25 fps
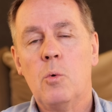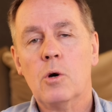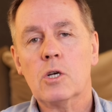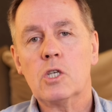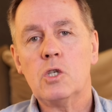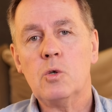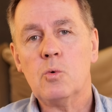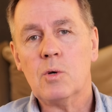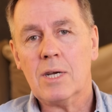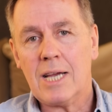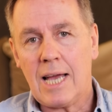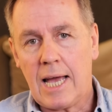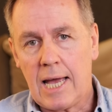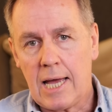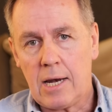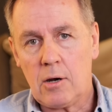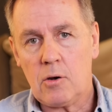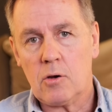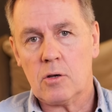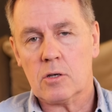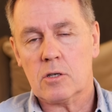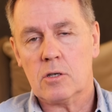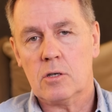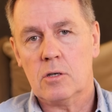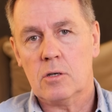What you
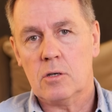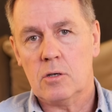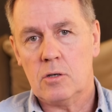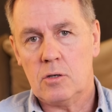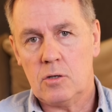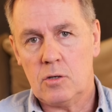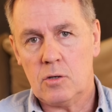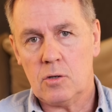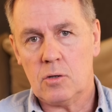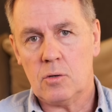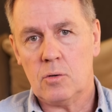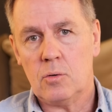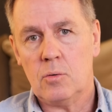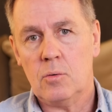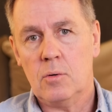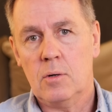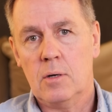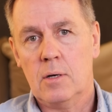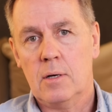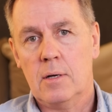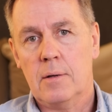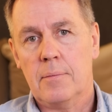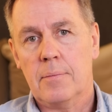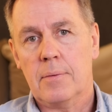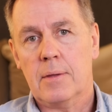cannot do
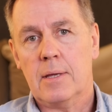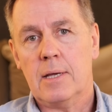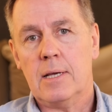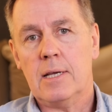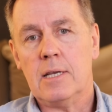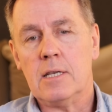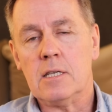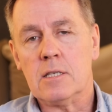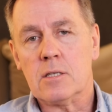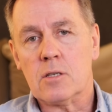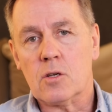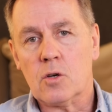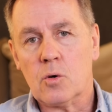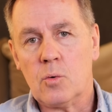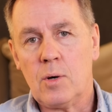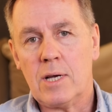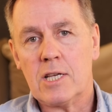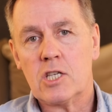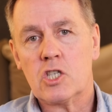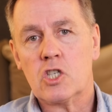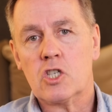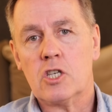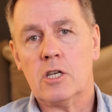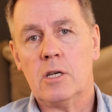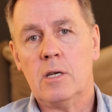is to
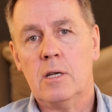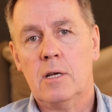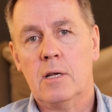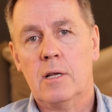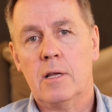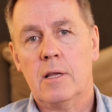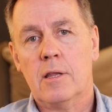question